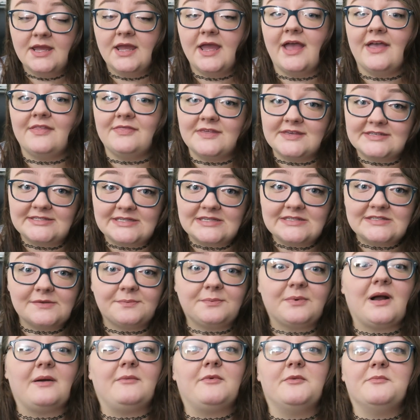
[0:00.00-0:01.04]
And this is a
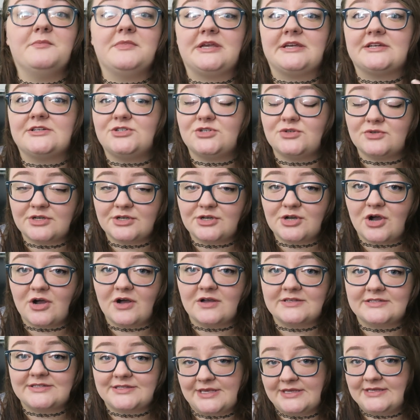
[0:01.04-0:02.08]
problem because you can
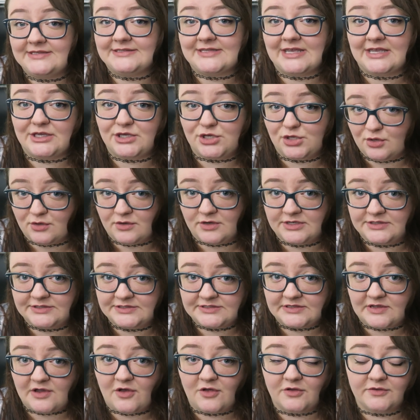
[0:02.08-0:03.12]
cause things like urine
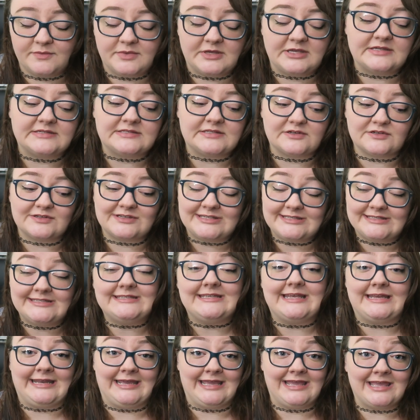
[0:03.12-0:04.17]
scald because they're
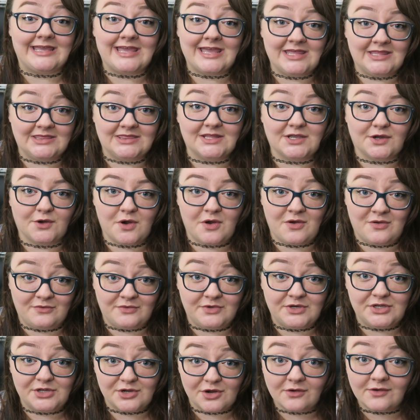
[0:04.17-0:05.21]
sitting in their
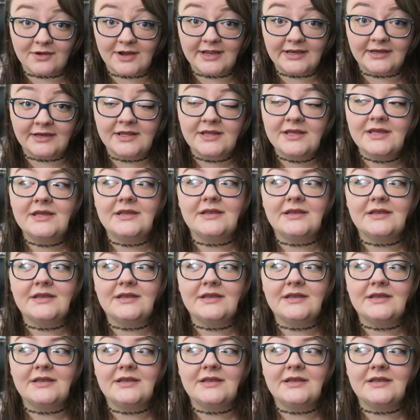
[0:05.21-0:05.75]
own urine.